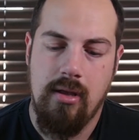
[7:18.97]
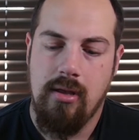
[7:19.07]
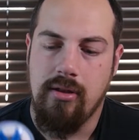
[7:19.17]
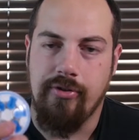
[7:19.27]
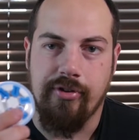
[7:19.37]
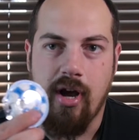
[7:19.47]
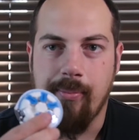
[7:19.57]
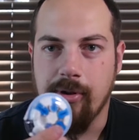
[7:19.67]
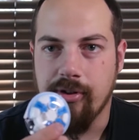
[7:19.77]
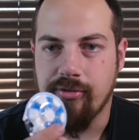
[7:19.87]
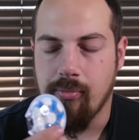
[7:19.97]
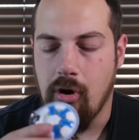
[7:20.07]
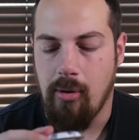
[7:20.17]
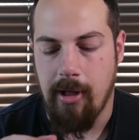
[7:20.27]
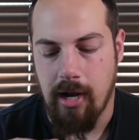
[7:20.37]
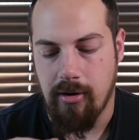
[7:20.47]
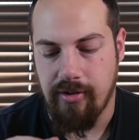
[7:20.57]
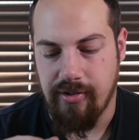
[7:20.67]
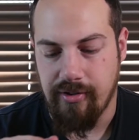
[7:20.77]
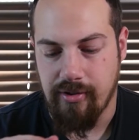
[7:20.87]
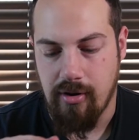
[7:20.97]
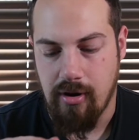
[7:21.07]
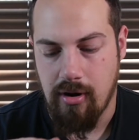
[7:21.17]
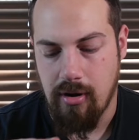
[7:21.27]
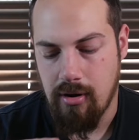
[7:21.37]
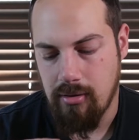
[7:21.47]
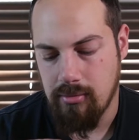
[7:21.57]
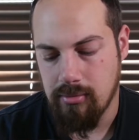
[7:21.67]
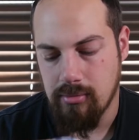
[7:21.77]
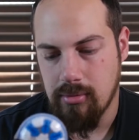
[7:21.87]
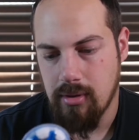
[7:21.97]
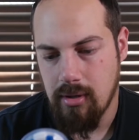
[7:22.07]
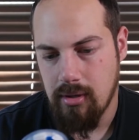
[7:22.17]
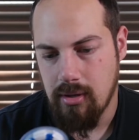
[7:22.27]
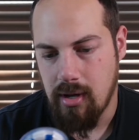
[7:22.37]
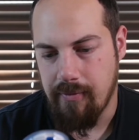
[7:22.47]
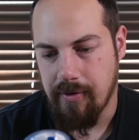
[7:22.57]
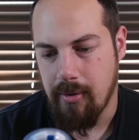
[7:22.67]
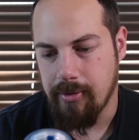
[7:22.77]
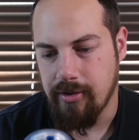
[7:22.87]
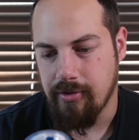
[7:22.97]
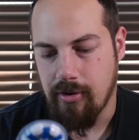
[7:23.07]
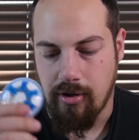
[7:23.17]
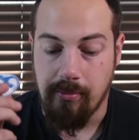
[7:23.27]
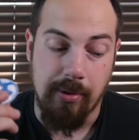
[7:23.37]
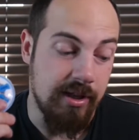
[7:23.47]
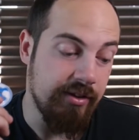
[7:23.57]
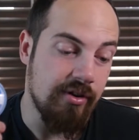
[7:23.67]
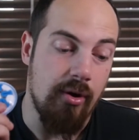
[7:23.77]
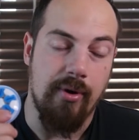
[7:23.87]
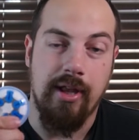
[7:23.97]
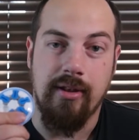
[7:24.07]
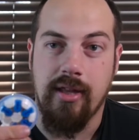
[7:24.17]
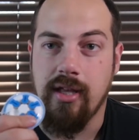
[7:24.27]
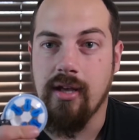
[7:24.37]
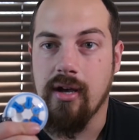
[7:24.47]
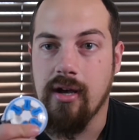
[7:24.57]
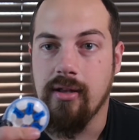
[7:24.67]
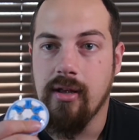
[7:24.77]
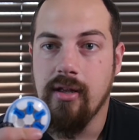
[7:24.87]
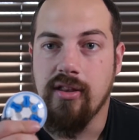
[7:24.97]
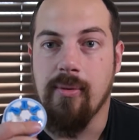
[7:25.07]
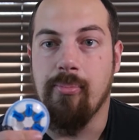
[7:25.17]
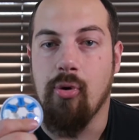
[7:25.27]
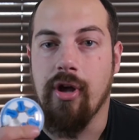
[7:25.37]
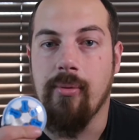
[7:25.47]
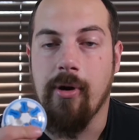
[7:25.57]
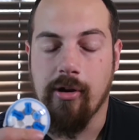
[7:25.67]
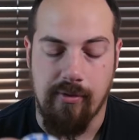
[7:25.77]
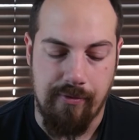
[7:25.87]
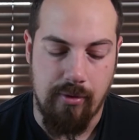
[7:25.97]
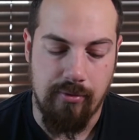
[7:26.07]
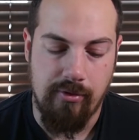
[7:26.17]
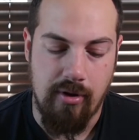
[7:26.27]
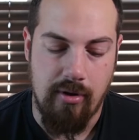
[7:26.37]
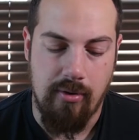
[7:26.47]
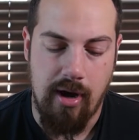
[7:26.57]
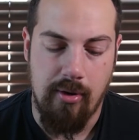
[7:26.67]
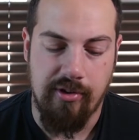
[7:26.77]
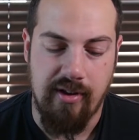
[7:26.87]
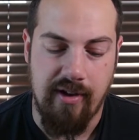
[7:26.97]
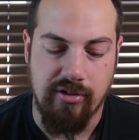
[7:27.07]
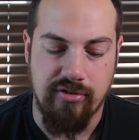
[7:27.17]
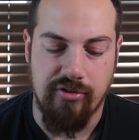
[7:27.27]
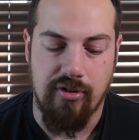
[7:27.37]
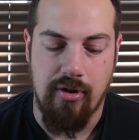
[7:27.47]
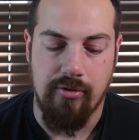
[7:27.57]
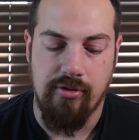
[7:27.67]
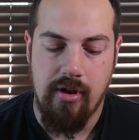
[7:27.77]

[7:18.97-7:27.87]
there's a couple of small batteries. These are, I forget what these are called, but these go in the Boya microphone. So I always have extras of those.